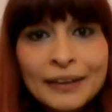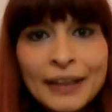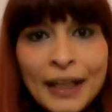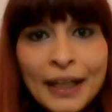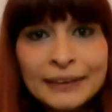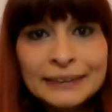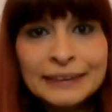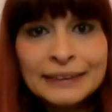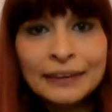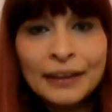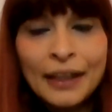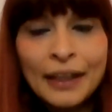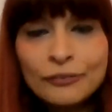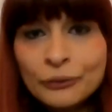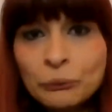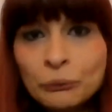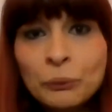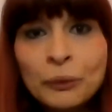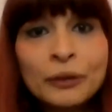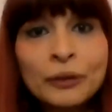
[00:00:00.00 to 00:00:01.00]
that
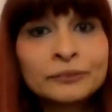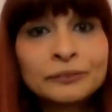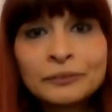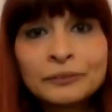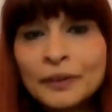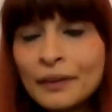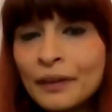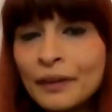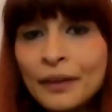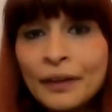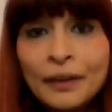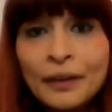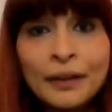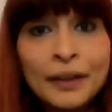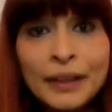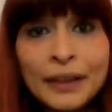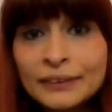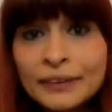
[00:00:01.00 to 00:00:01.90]
everyone, uh,